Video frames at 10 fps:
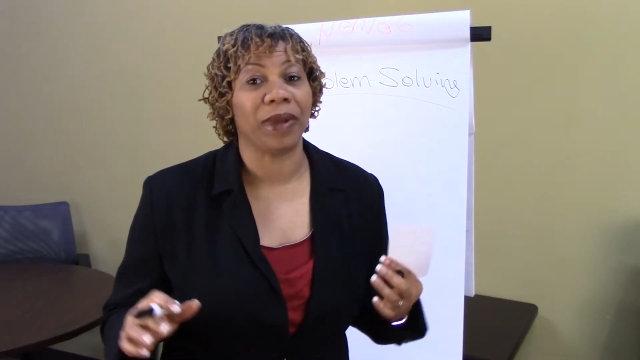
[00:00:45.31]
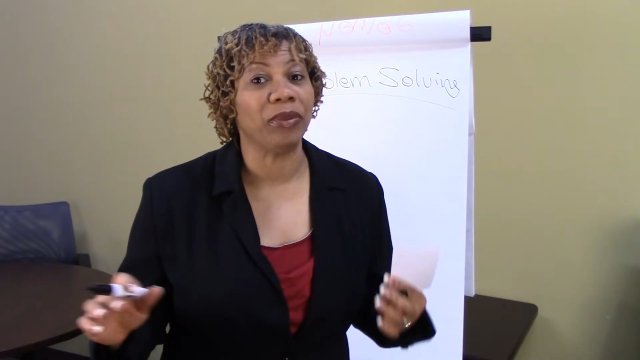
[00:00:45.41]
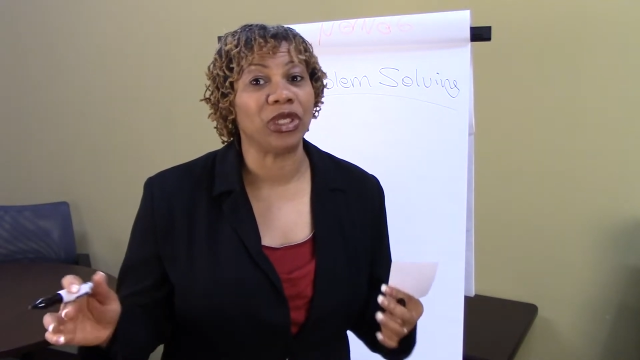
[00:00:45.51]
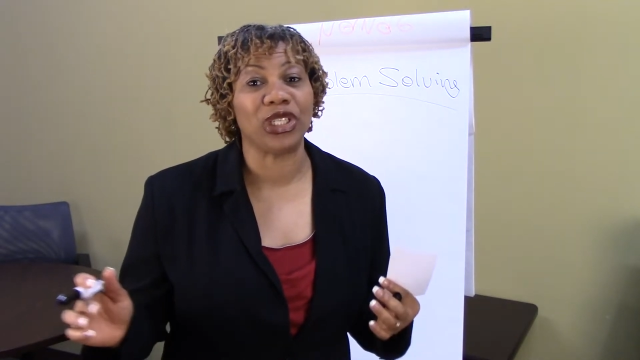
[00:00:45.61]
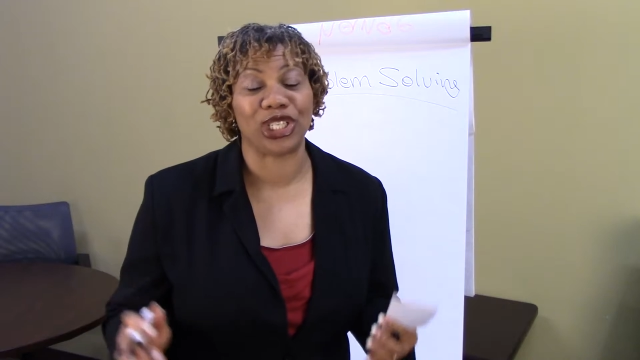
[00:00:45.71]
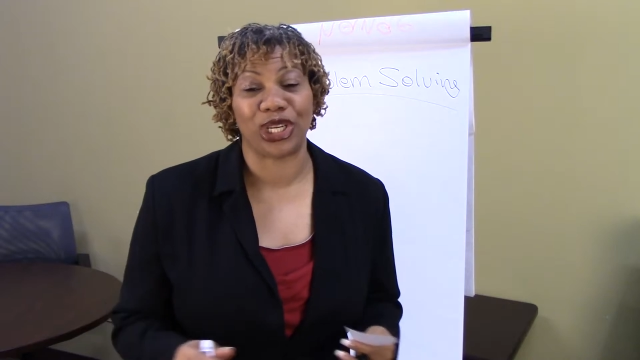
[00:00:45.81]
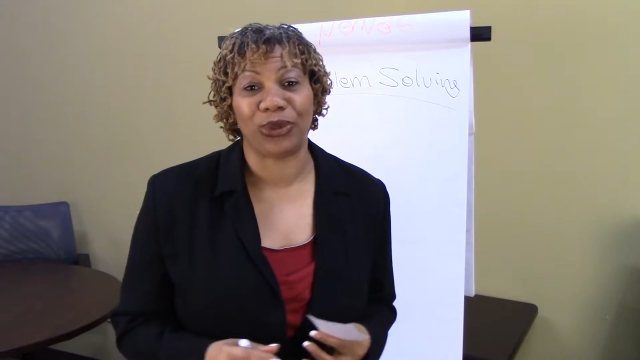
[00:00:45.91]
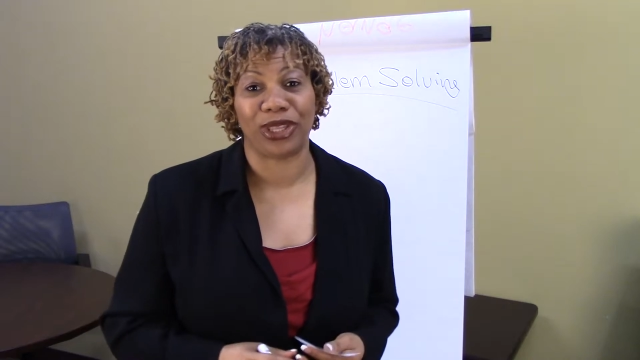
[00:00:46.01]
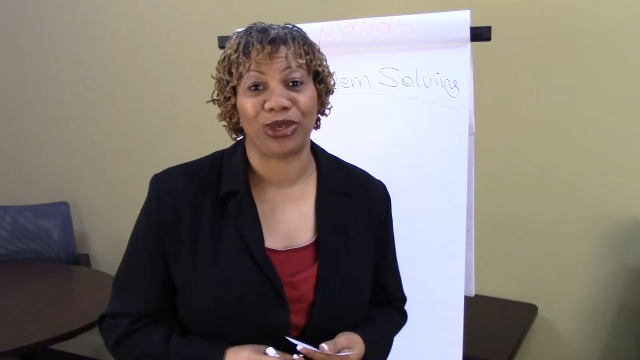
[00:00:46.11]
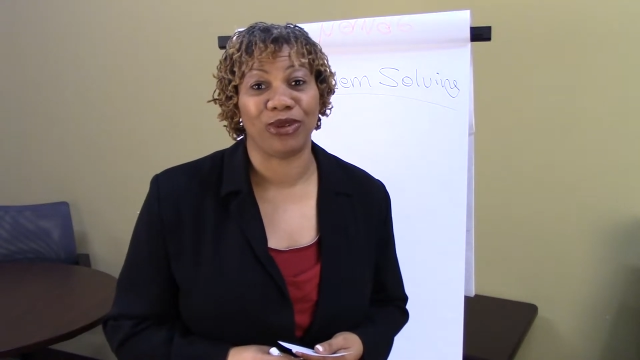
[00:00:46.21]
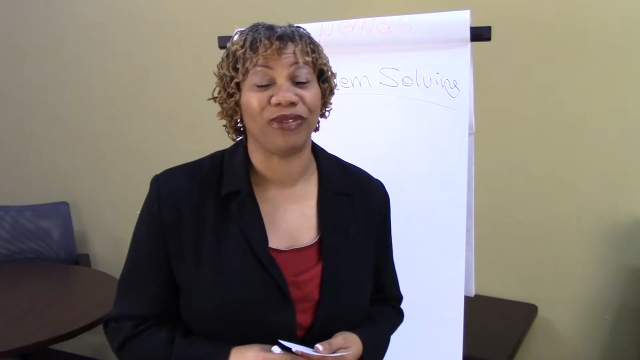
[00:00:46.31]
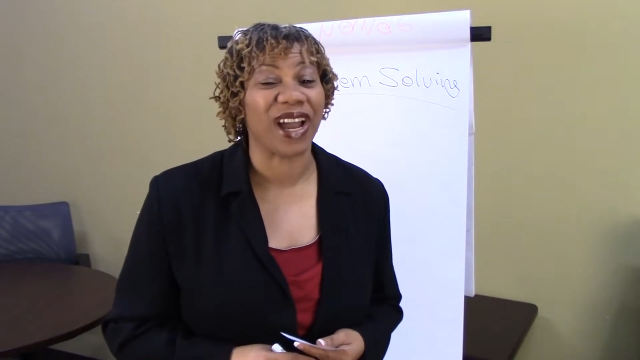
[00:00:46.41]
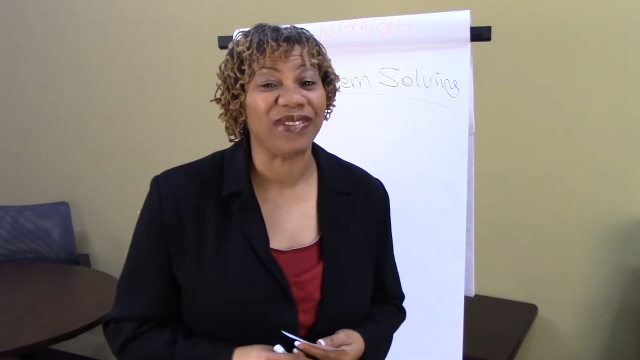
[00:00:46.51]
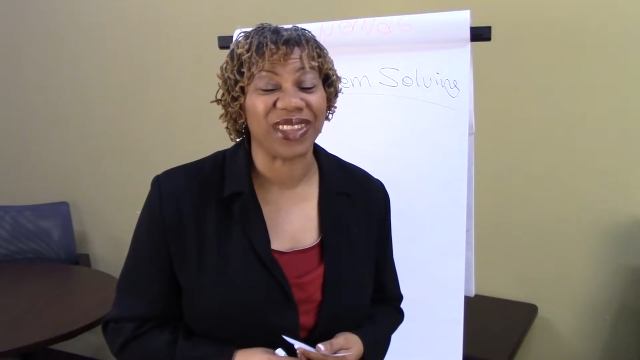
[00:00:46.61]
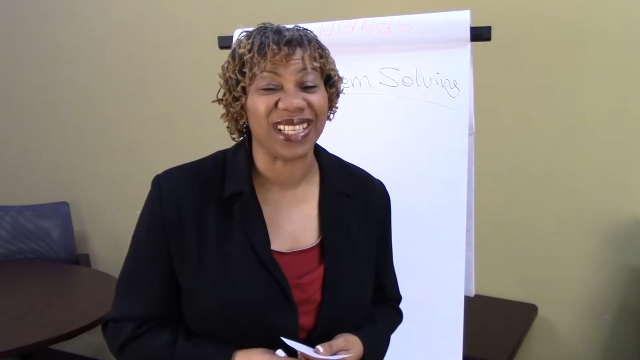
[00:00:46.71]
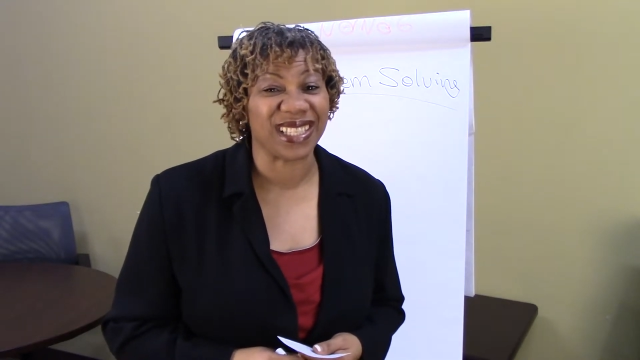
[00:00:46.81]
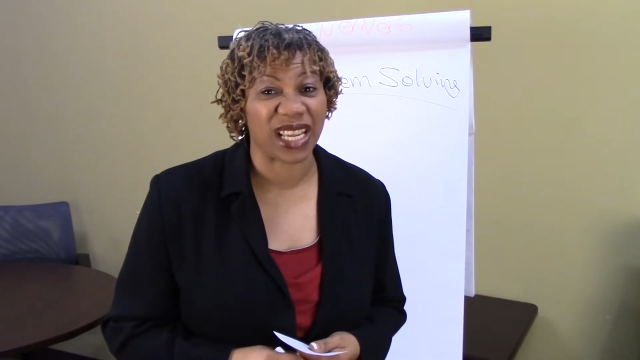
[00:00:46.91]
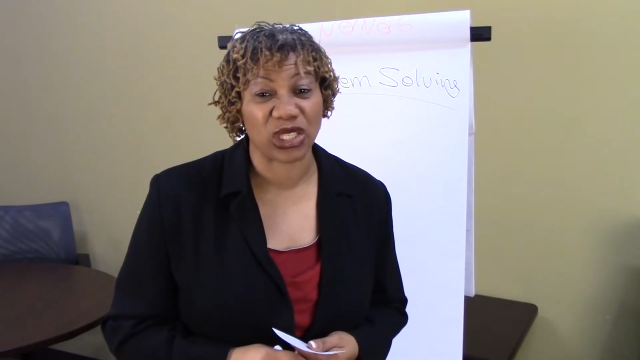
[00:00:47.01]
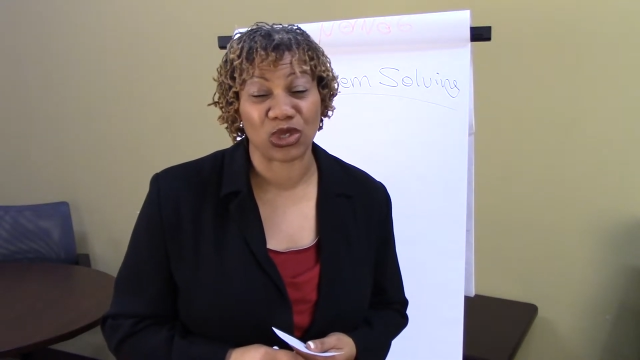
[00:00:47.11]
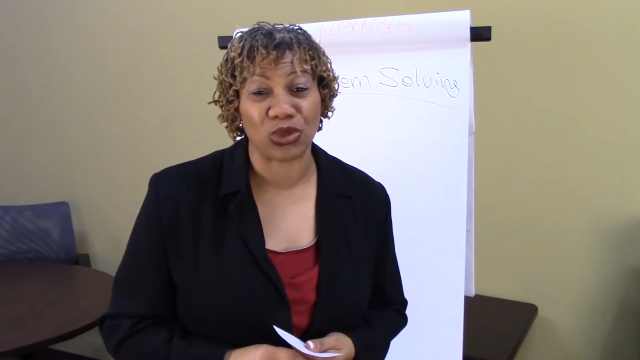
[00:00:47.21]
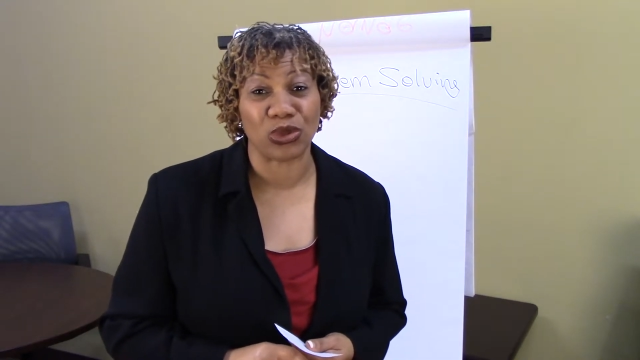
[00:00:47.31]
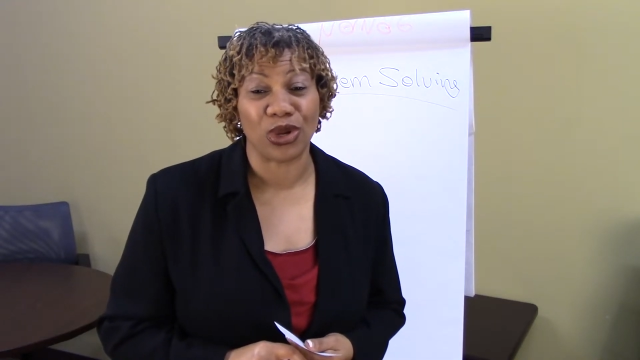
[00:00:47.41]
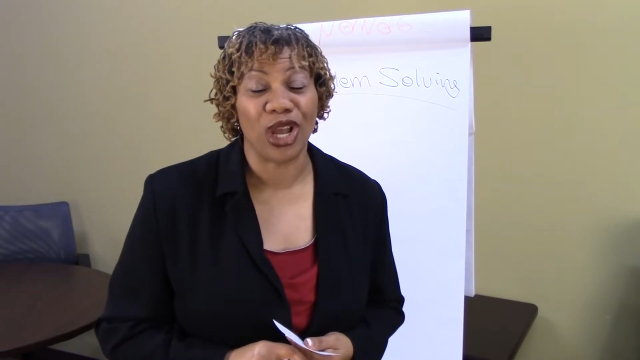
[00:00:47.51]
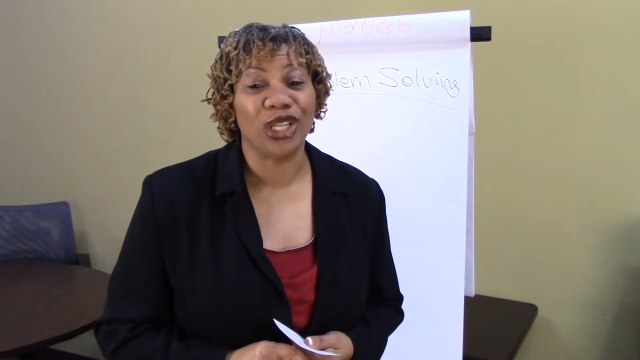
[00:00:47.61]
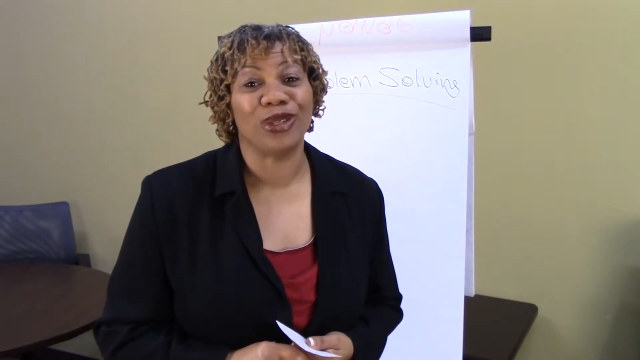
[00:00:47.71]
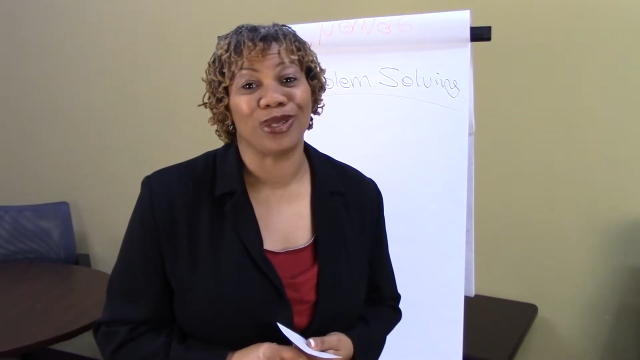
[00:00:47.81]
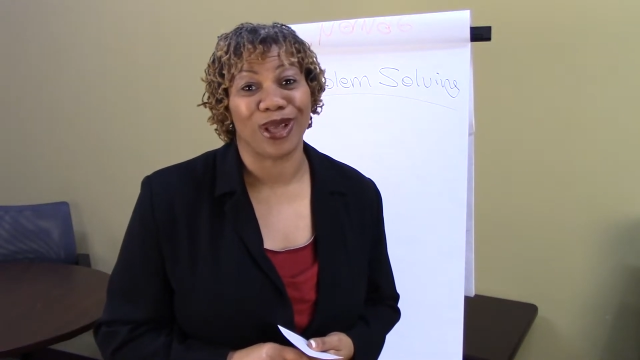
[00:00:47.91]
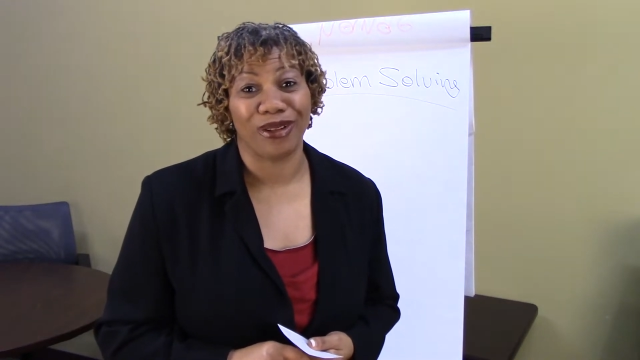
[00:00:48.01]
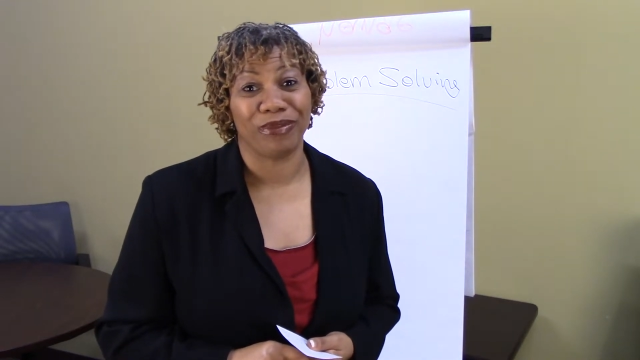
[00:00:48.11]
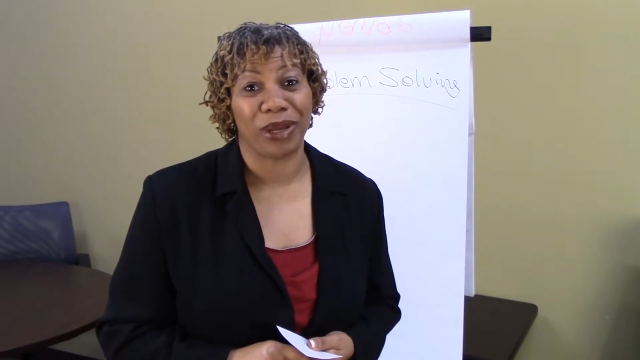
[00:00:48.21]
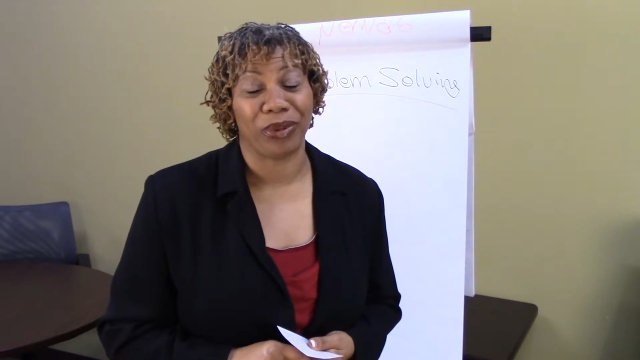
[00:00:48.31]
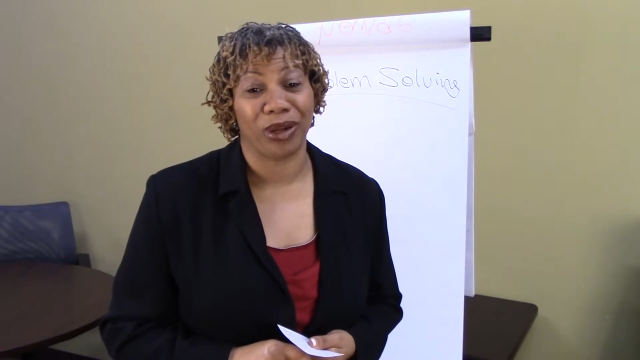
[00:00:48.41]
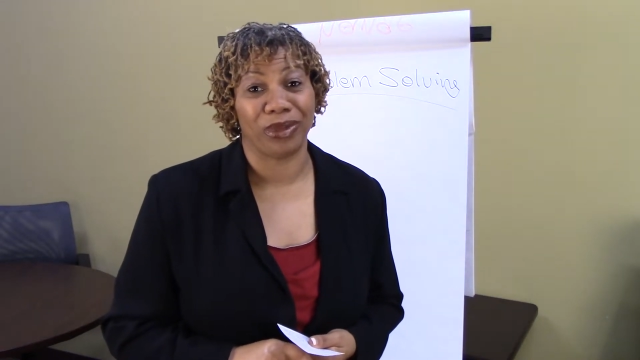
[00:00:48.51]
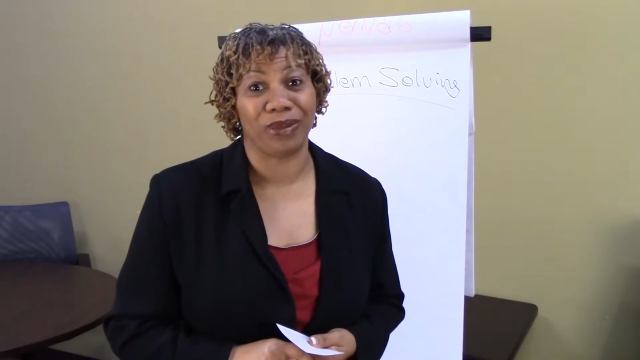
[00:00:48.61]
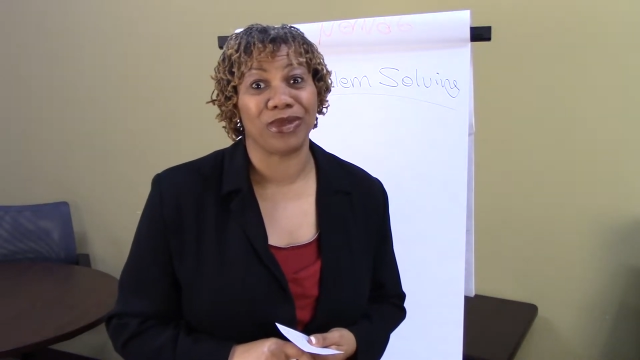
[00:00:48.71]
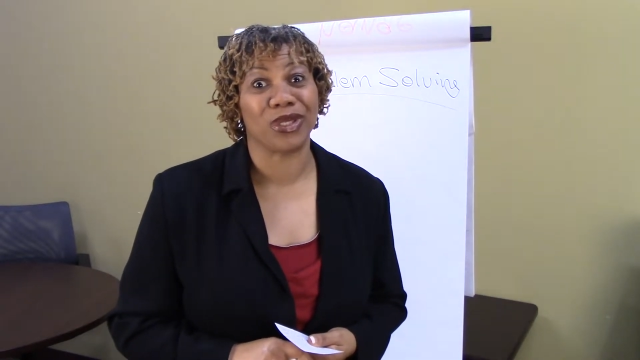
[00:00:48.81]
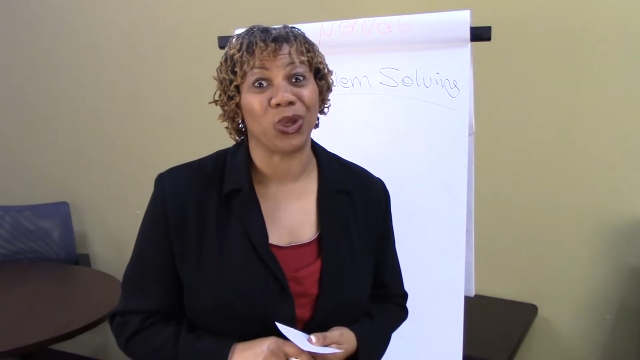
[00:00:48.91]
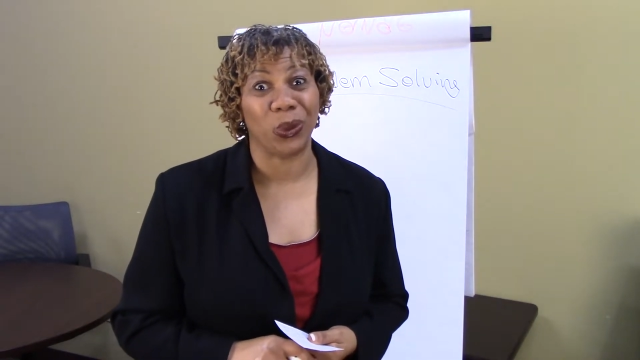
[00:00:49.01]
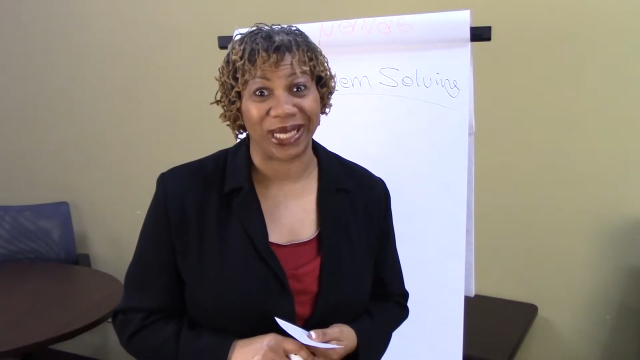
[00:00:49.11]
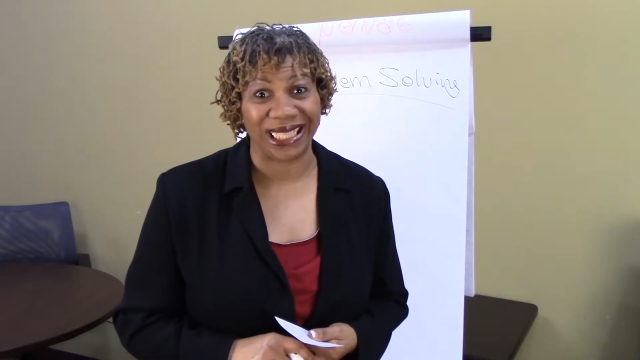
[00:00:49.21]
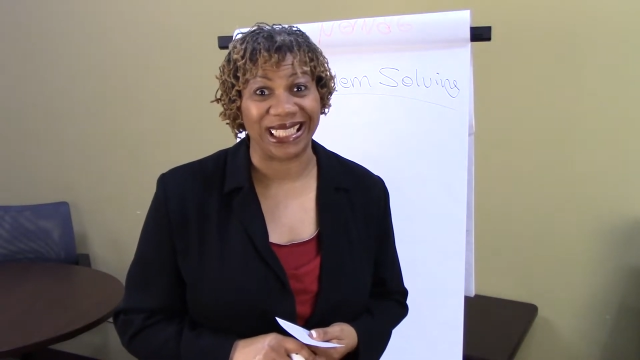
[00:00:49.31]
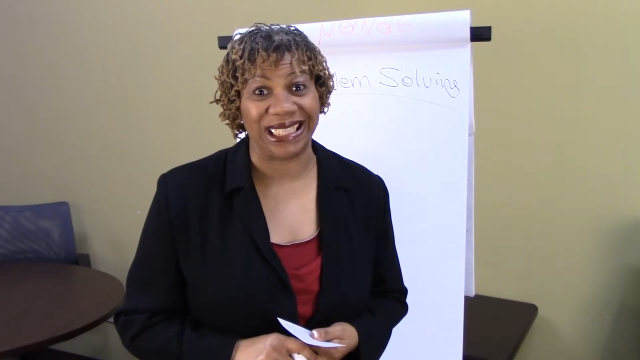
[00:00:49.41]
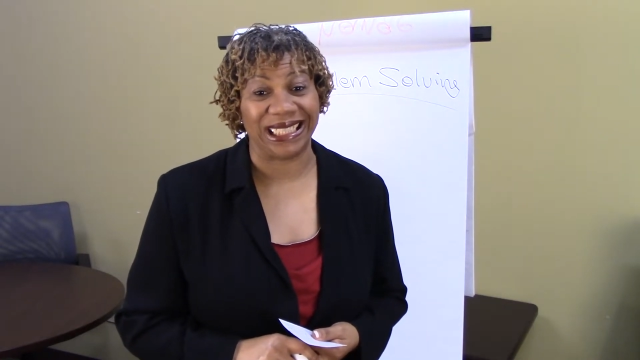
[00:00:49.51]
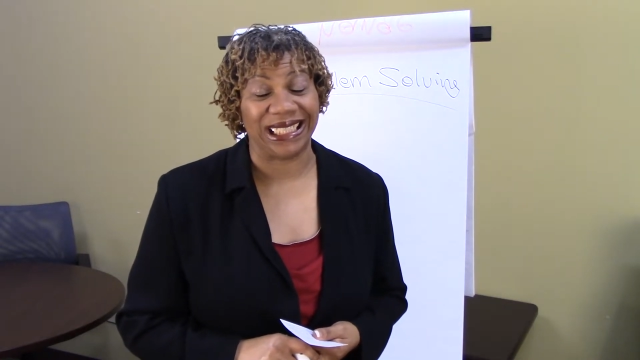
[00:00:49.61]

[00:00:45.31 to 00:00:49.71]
I'm going to share with you 5 things I do to solve my problems quickly.